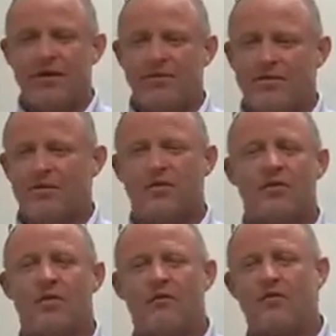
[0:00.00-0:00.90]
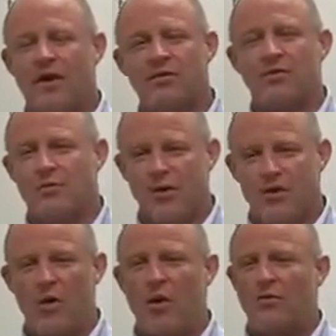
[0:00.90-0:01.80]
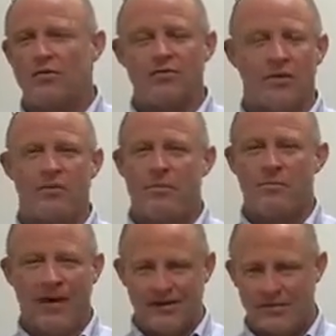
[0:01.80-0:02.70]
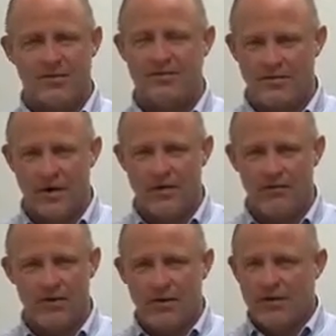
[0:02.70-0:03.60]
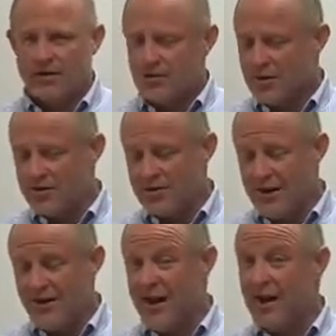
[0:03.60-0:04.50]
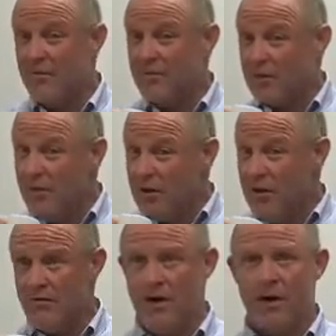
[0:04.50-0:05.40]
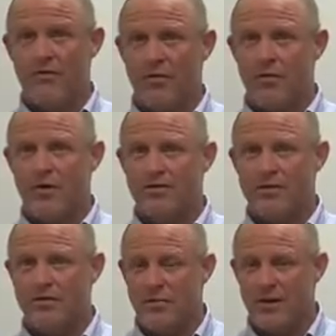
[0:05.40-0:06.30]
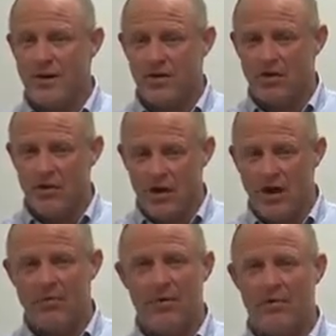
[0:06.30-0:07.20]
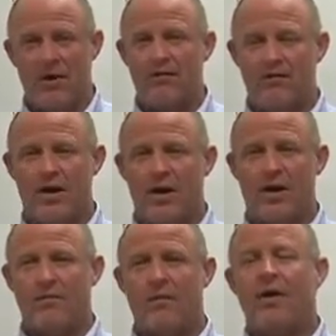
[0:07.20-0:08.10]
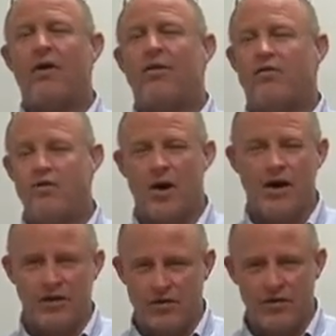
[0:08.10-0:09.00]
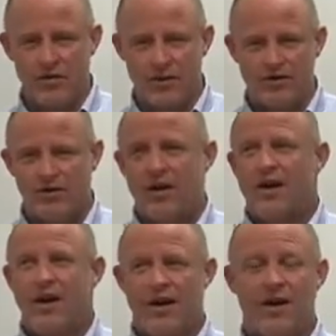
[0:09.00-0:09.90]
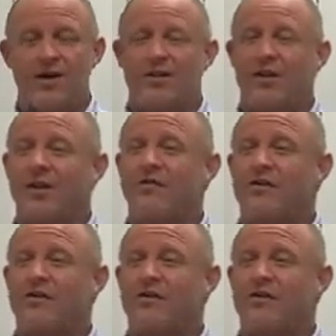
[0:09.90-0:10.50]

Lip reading: just for a refresher, we go over some of the basic stuff. So I sat down and believe it or not, for once, I spend an incredible amount of time trying to do this. I guarantee if